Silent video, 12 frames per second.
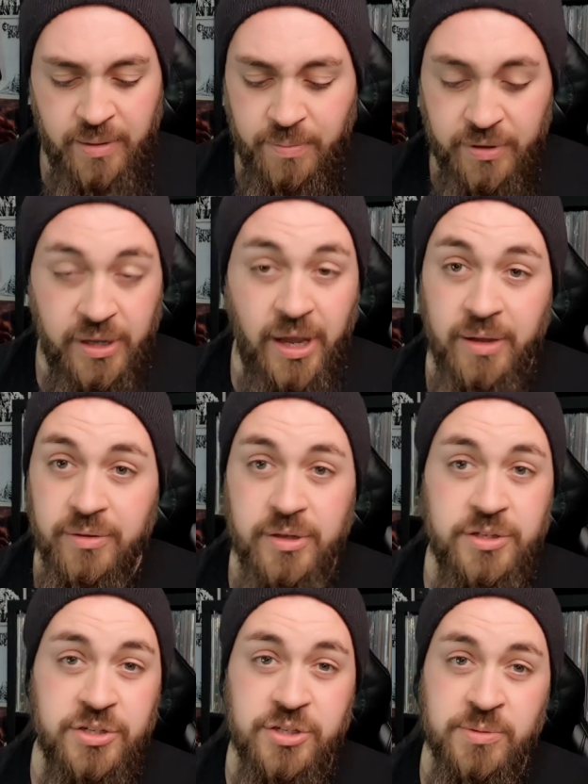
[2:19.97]
But yeah,
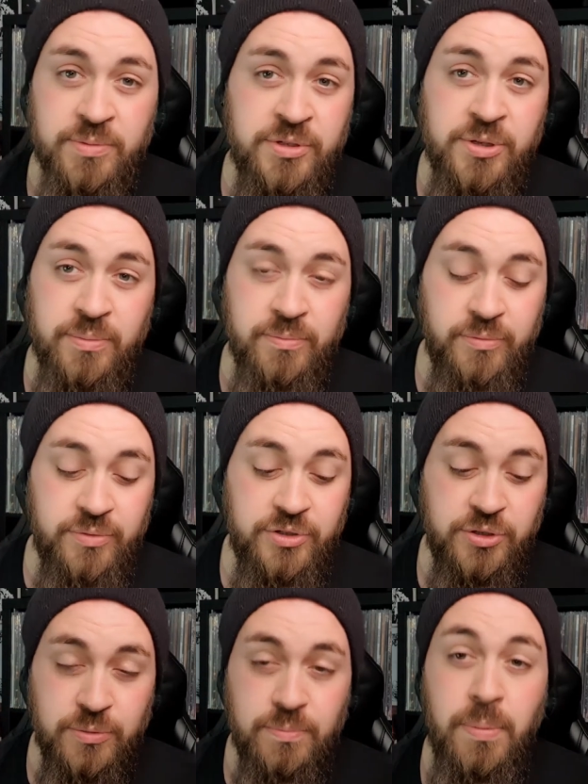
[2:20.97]
this is some
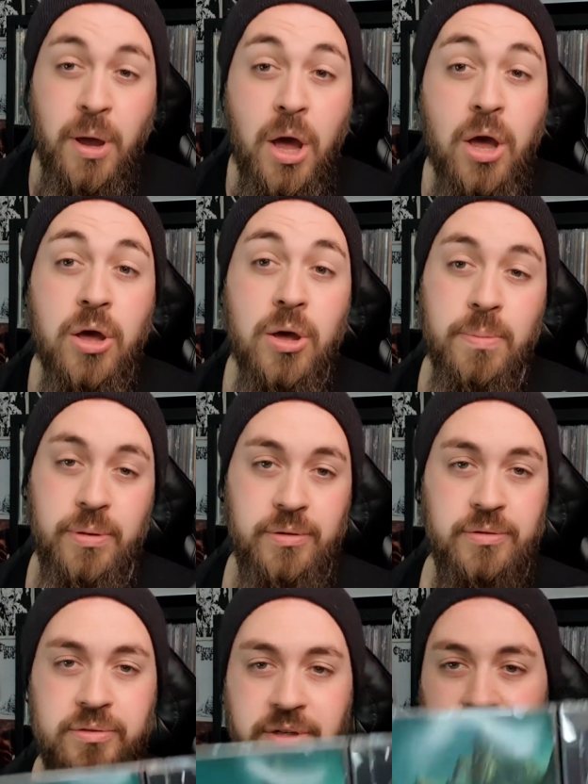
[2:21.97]
superb
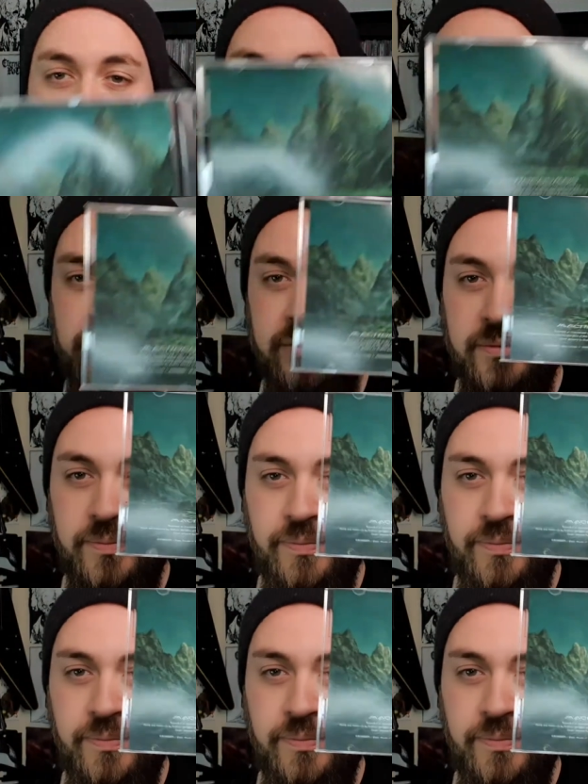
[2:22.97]
death metal.